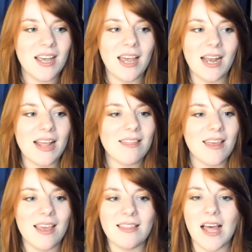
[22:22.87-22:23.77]

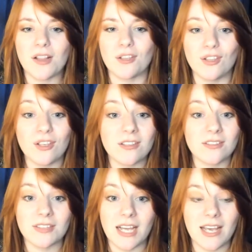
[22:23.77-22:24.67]
anything that looked
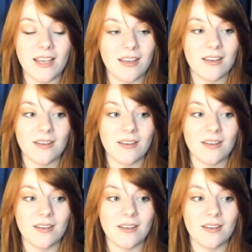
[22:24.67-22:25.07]
like